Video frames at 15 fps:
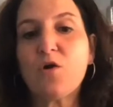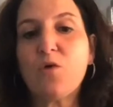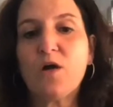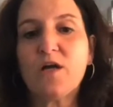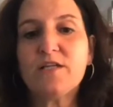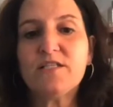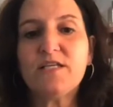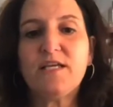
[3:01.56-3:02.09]

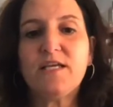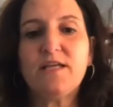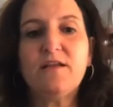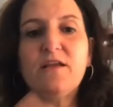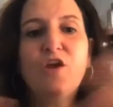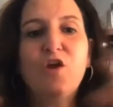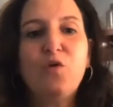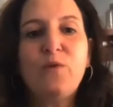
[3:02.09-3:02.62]
quarantine.
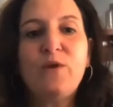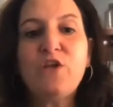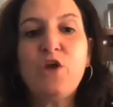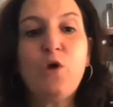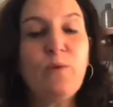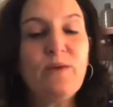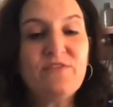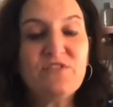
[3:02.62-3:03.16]
We
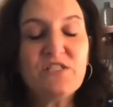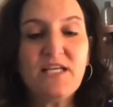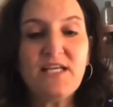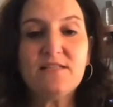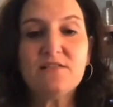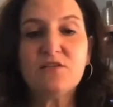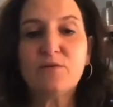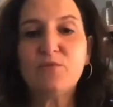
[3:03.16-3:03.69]
know we've
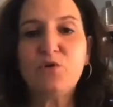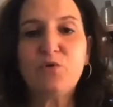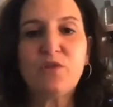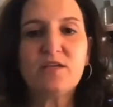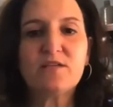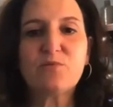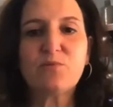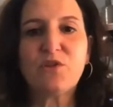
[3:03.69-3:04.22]
seen some new
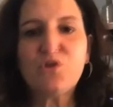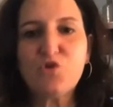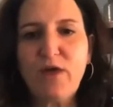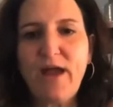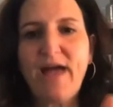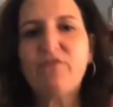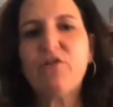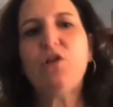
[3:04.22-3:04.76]
things with
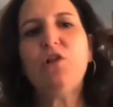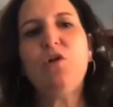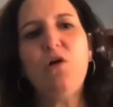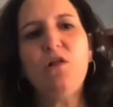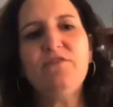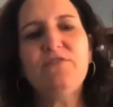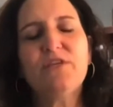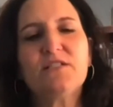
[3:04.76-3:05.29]
travel,
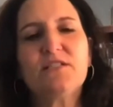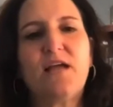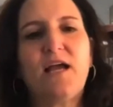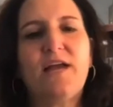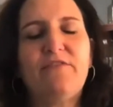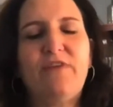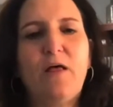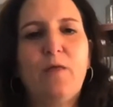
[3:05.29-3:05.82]
all of this
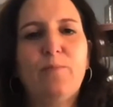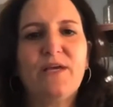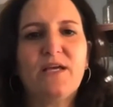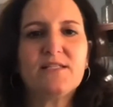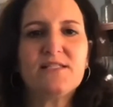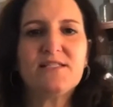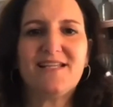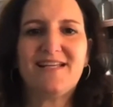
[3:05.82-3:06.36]
kind of helping
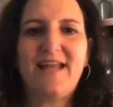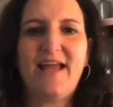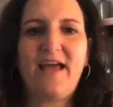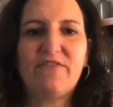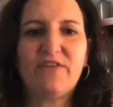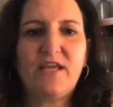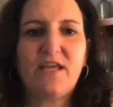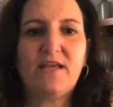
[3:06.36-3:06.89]
us to
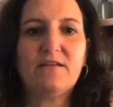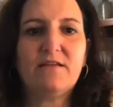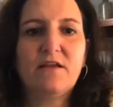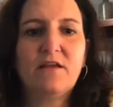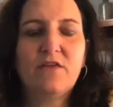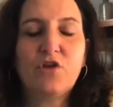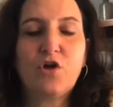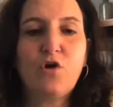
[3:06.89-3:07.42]
navigate
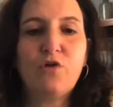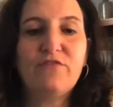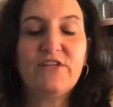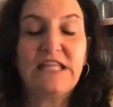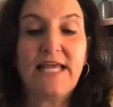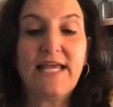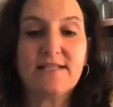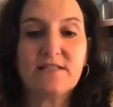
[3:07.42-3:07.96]
the
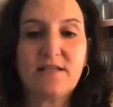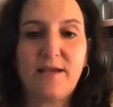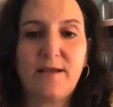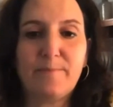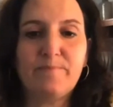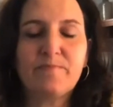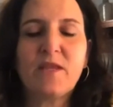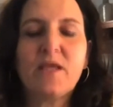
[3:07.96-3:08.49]
COVID
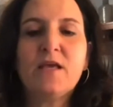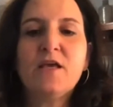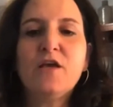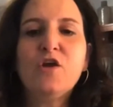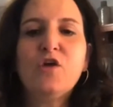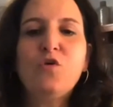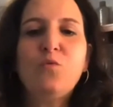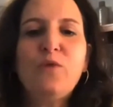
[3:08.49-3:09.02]
landscape.
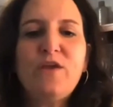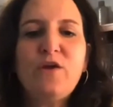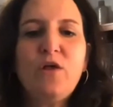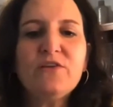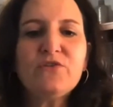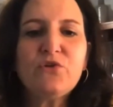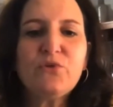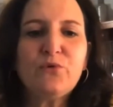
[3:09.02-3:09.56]
We
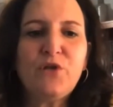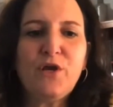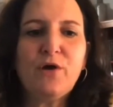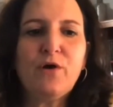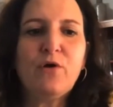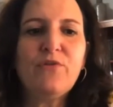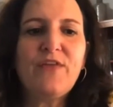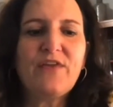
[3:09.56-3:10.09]
also
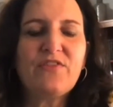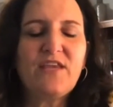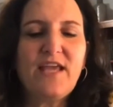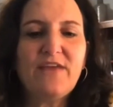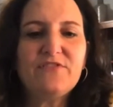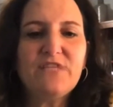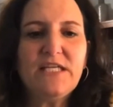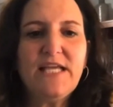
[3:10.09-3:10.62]
know that the
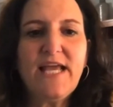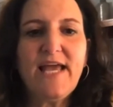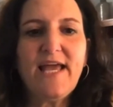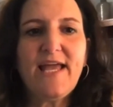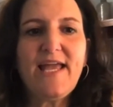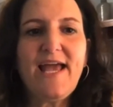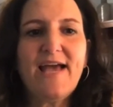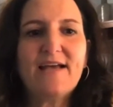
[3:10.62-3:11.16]

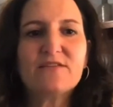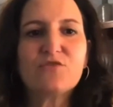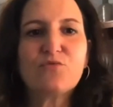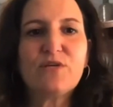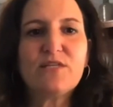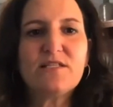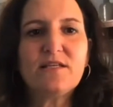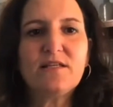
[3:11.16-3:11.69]
FDA has
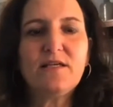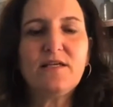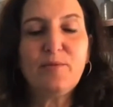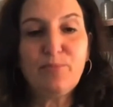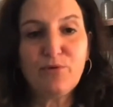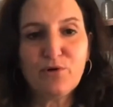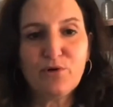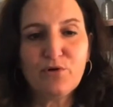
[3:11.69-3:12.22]
recently
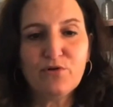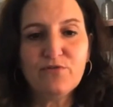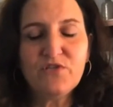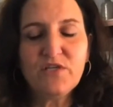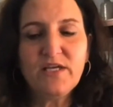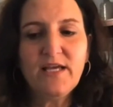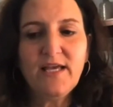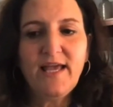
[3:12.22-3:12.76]

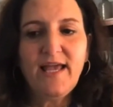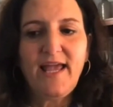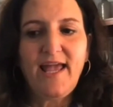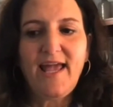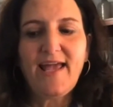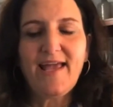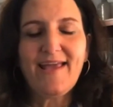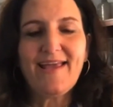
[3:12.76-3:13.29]
approved
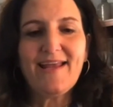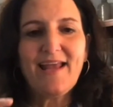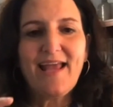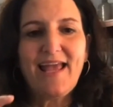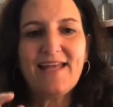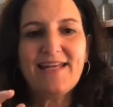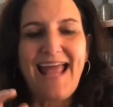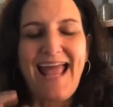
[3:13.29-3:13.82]

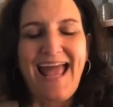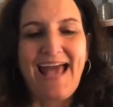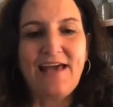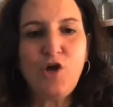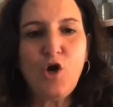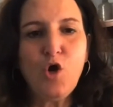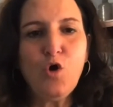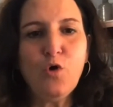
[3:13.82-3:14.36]
an
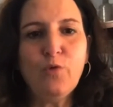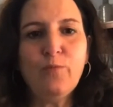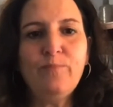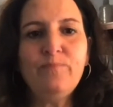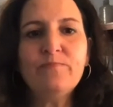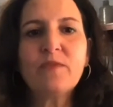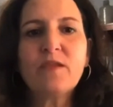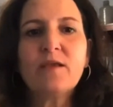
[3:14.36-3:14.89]
at-home